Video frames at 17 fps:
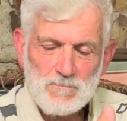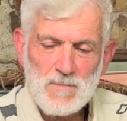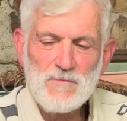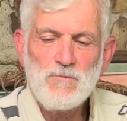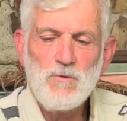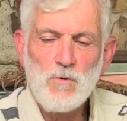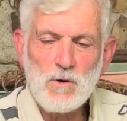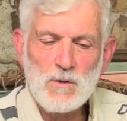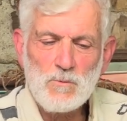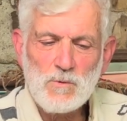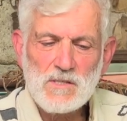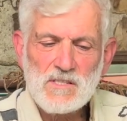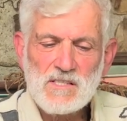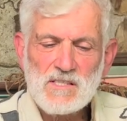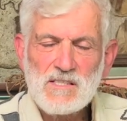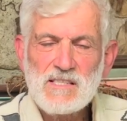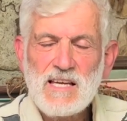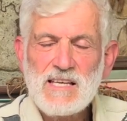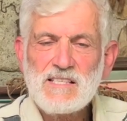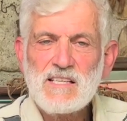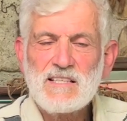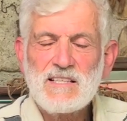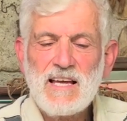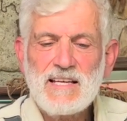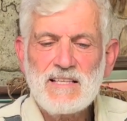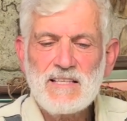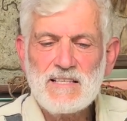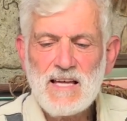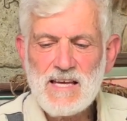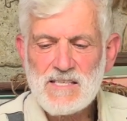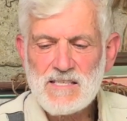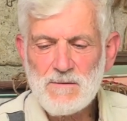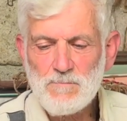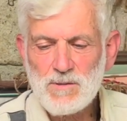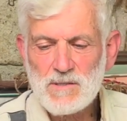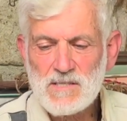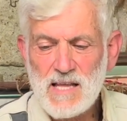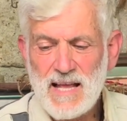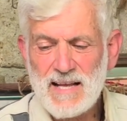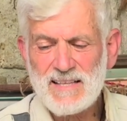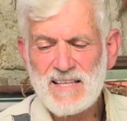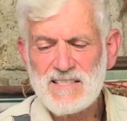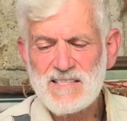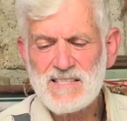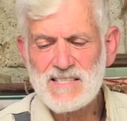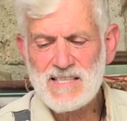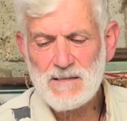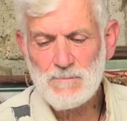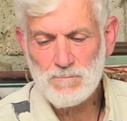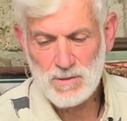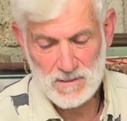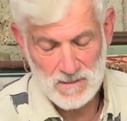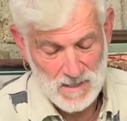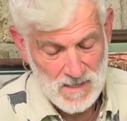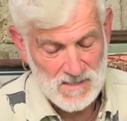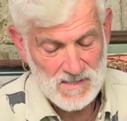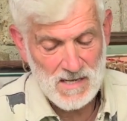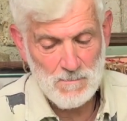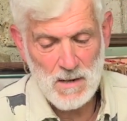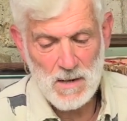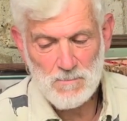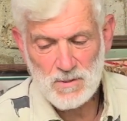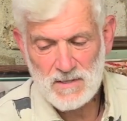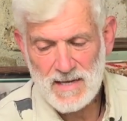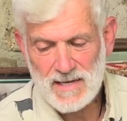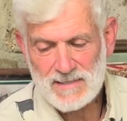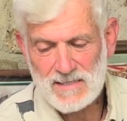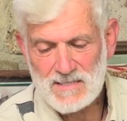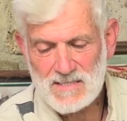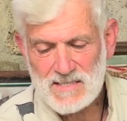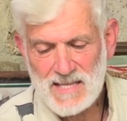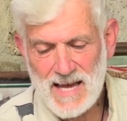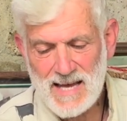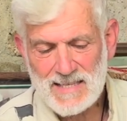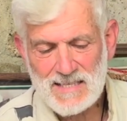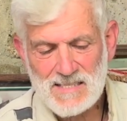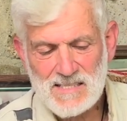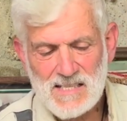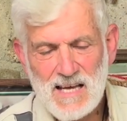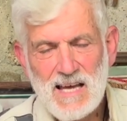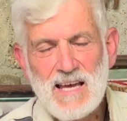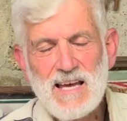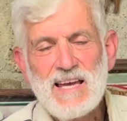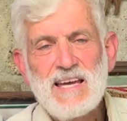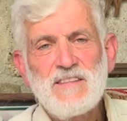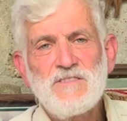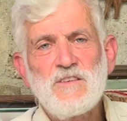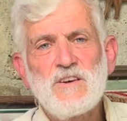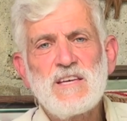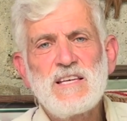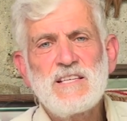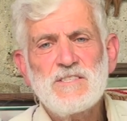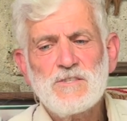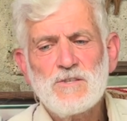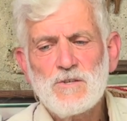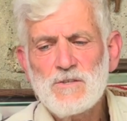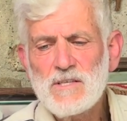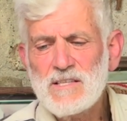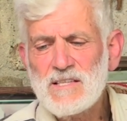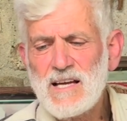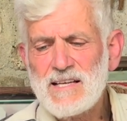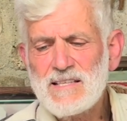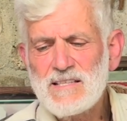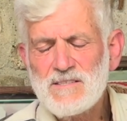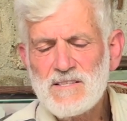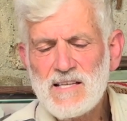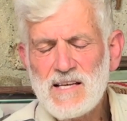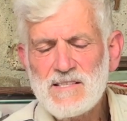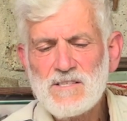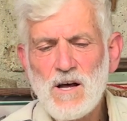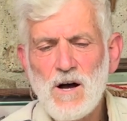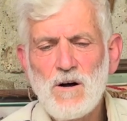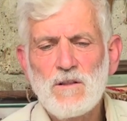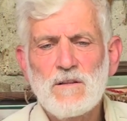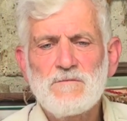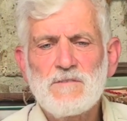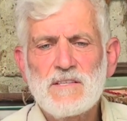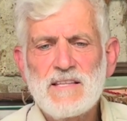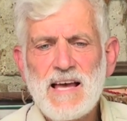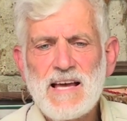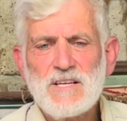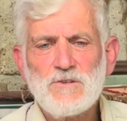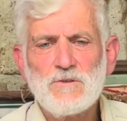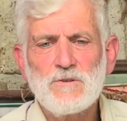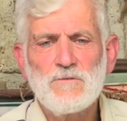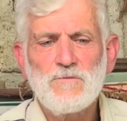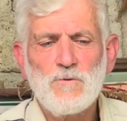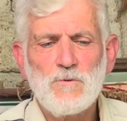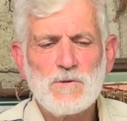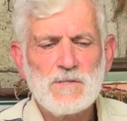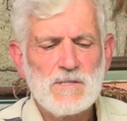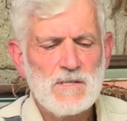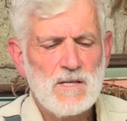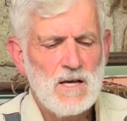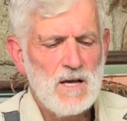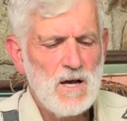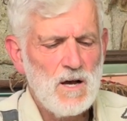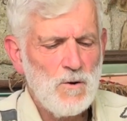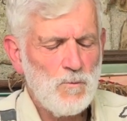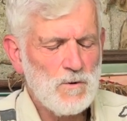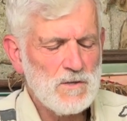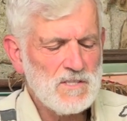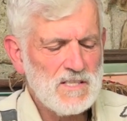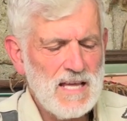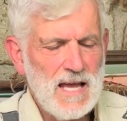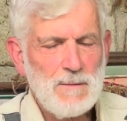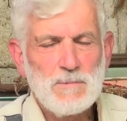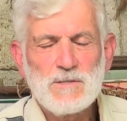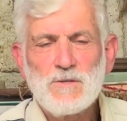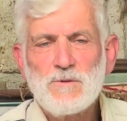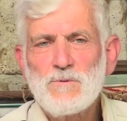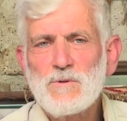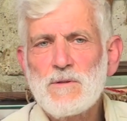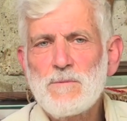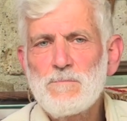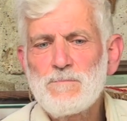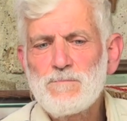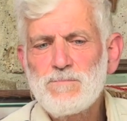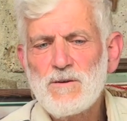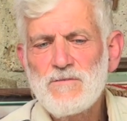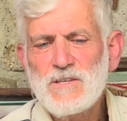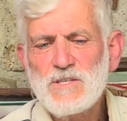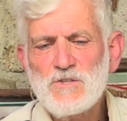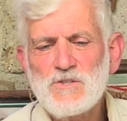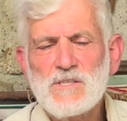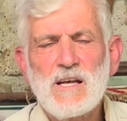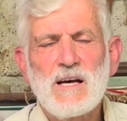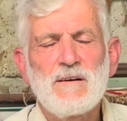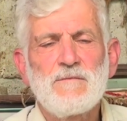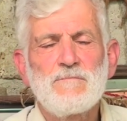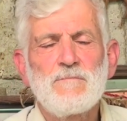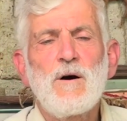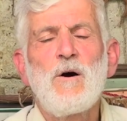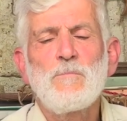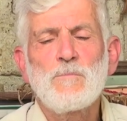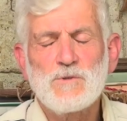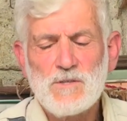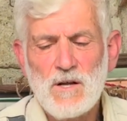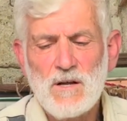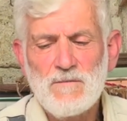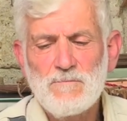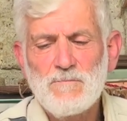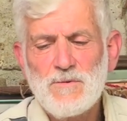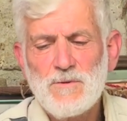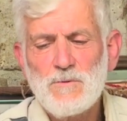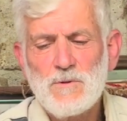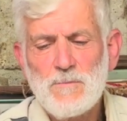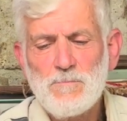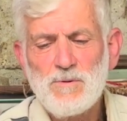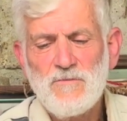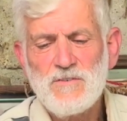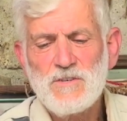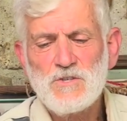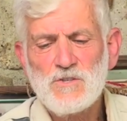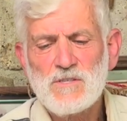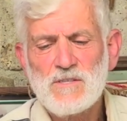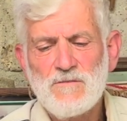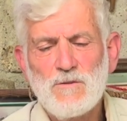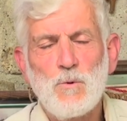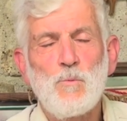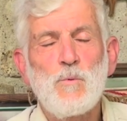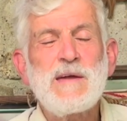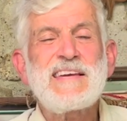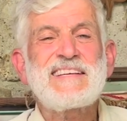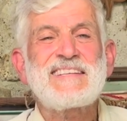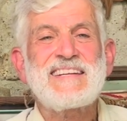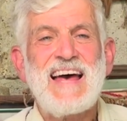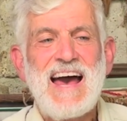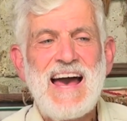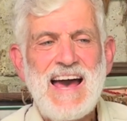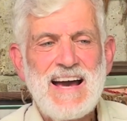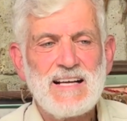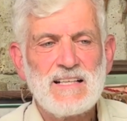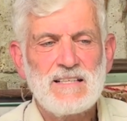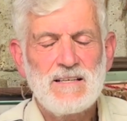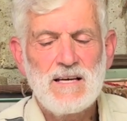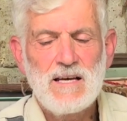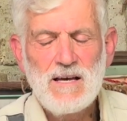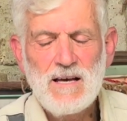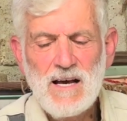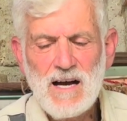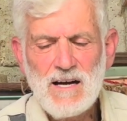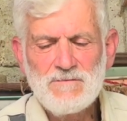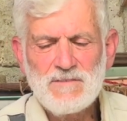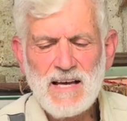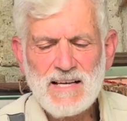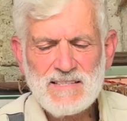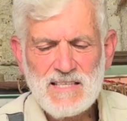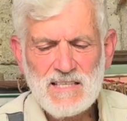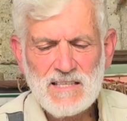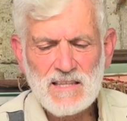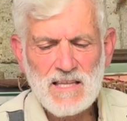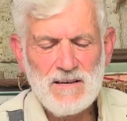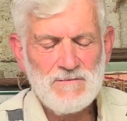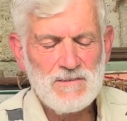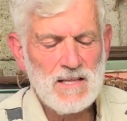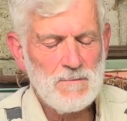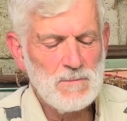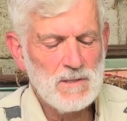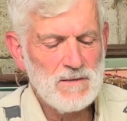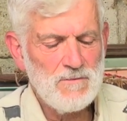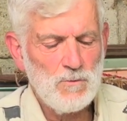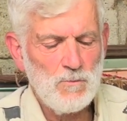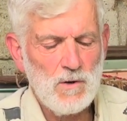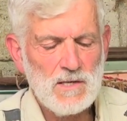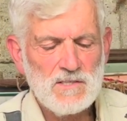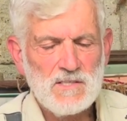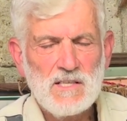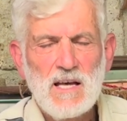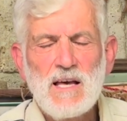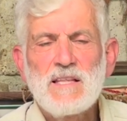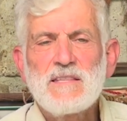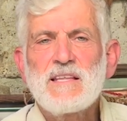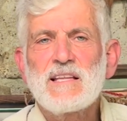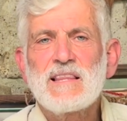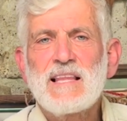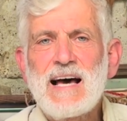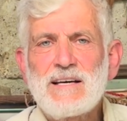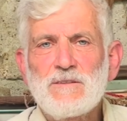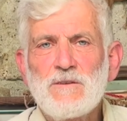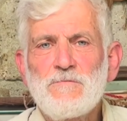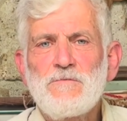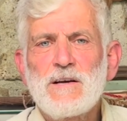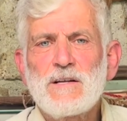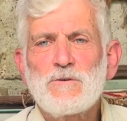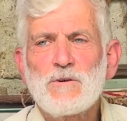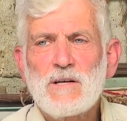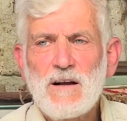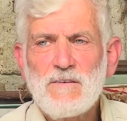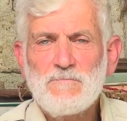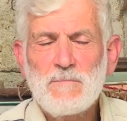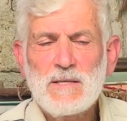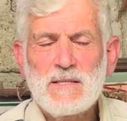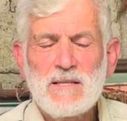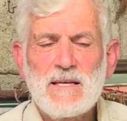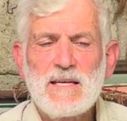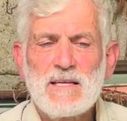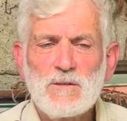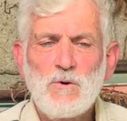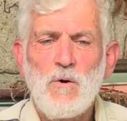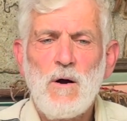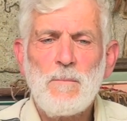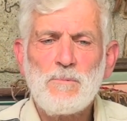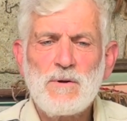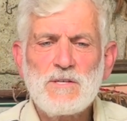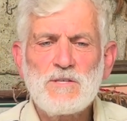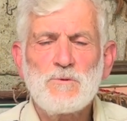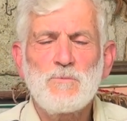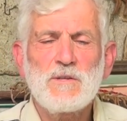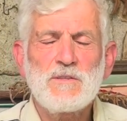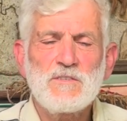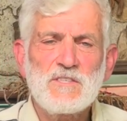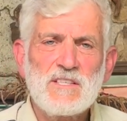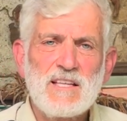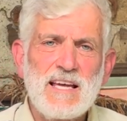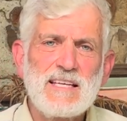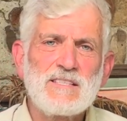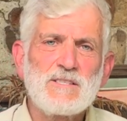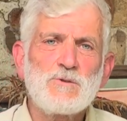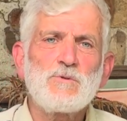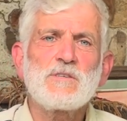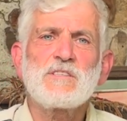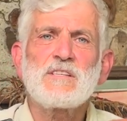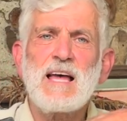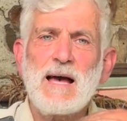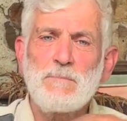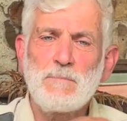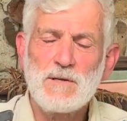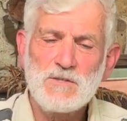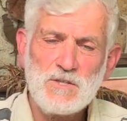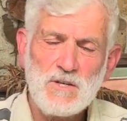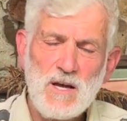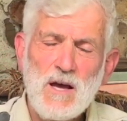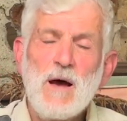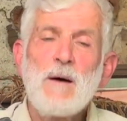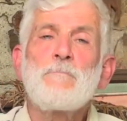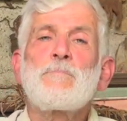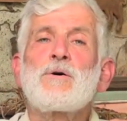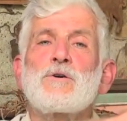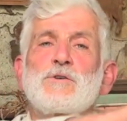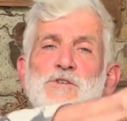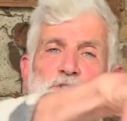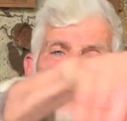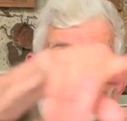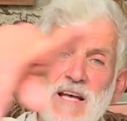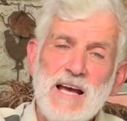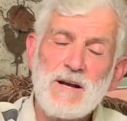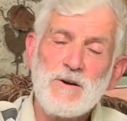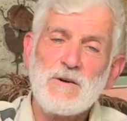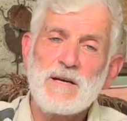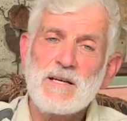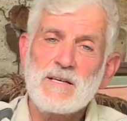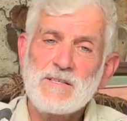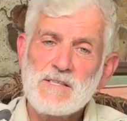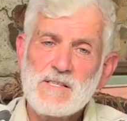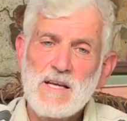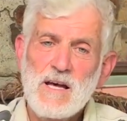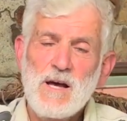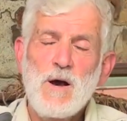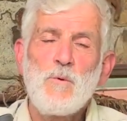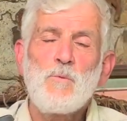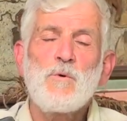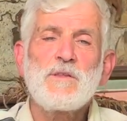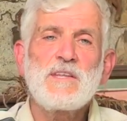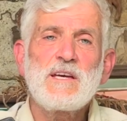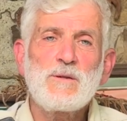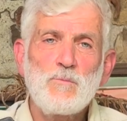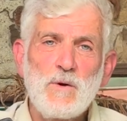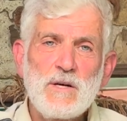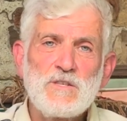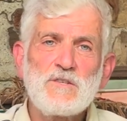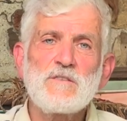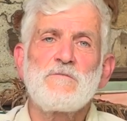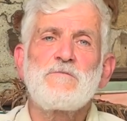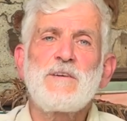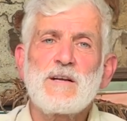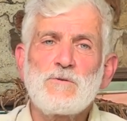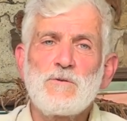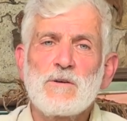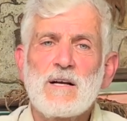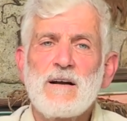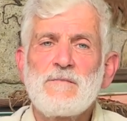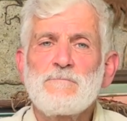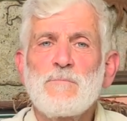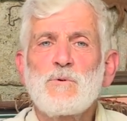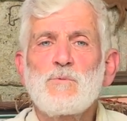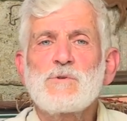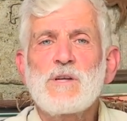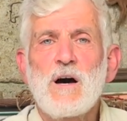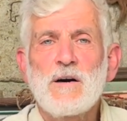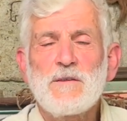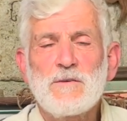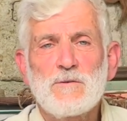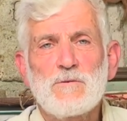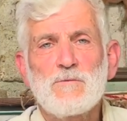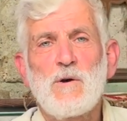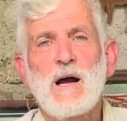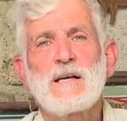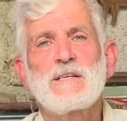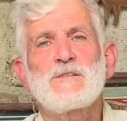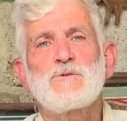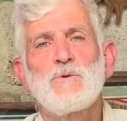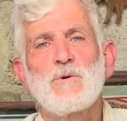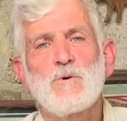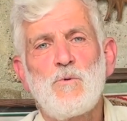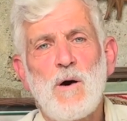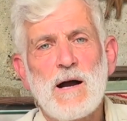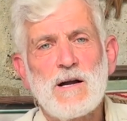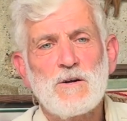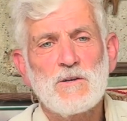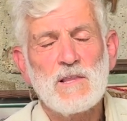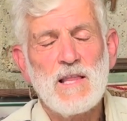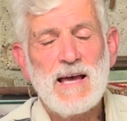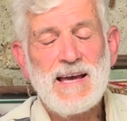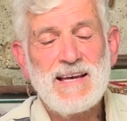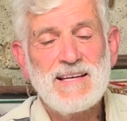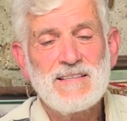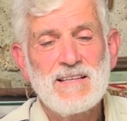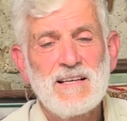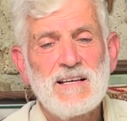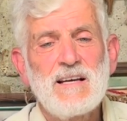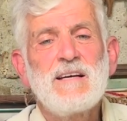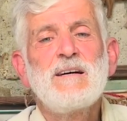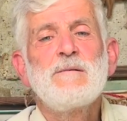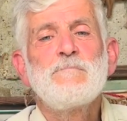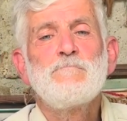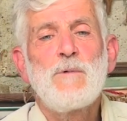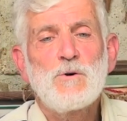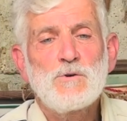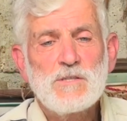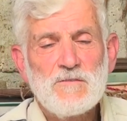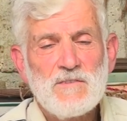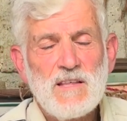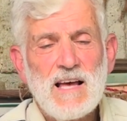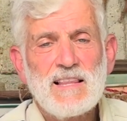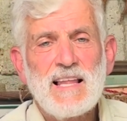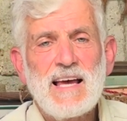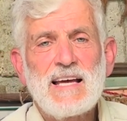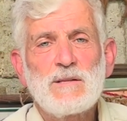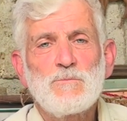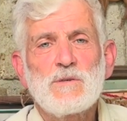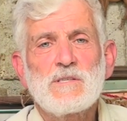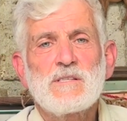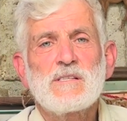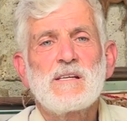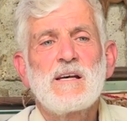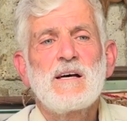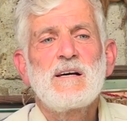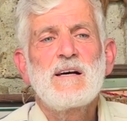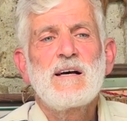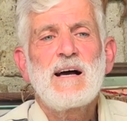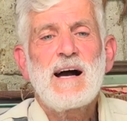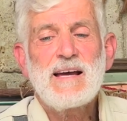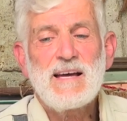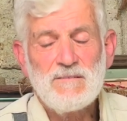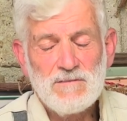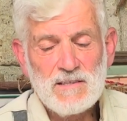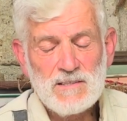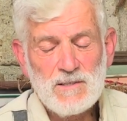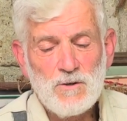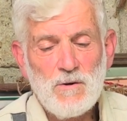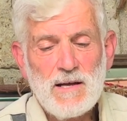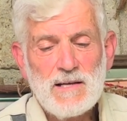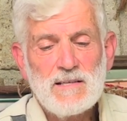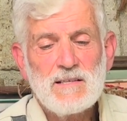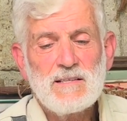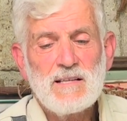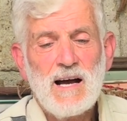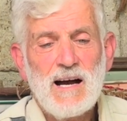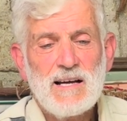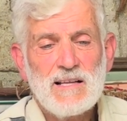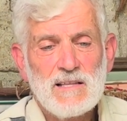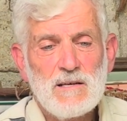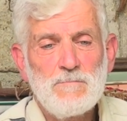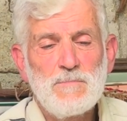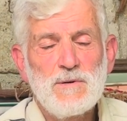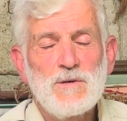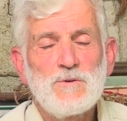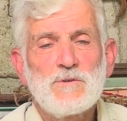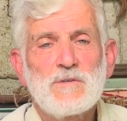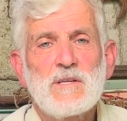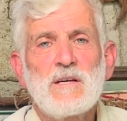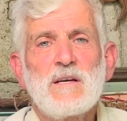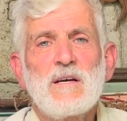before it was designated as a semi-protected status. In the eastern United States, all of the national forests were established through the provisions of, almost all of them through the provisions of the Weeks Act of 1911, I believe it was, that allowed the federal government, in cooperation with the states, to establish purchase areas within which the federal government was authorized to acquire land. Most of that land was heavily degraded and highly abused